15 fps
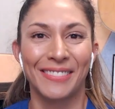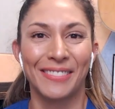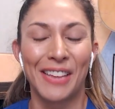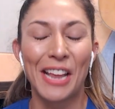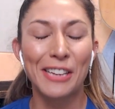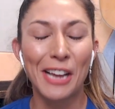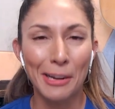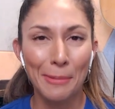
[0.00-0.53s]

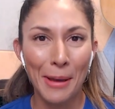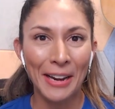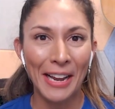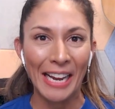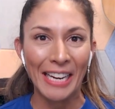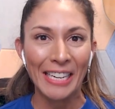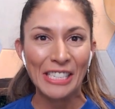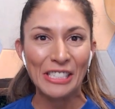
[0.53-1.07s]
And talk about
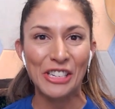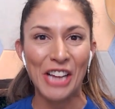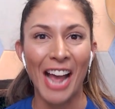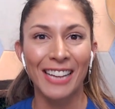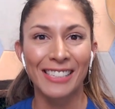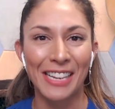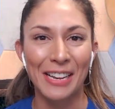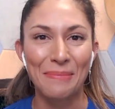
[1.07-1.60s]
Andy
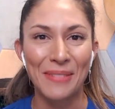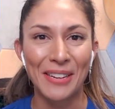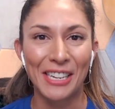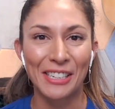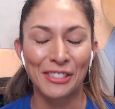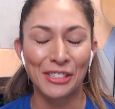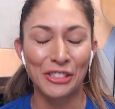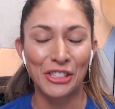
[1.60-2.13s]
Jackson,
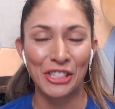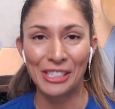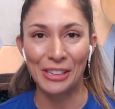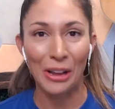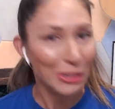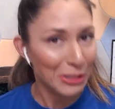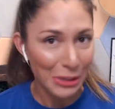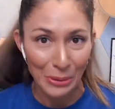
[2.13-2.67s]
because she's
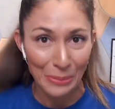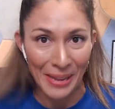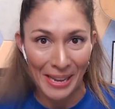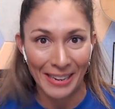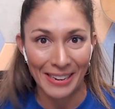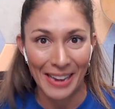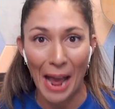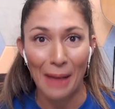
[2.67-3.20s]
also
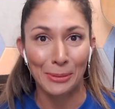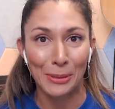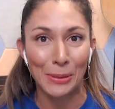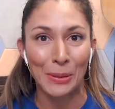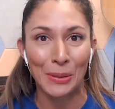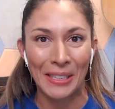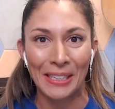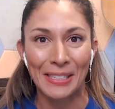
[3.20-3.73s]
been
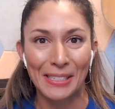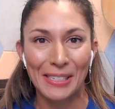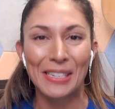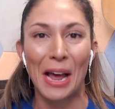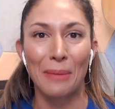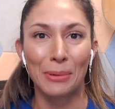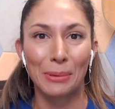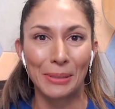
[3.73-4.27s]
absolutely
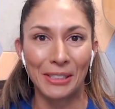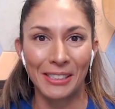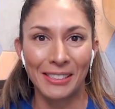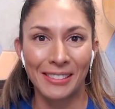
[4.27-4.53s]
unstoppable.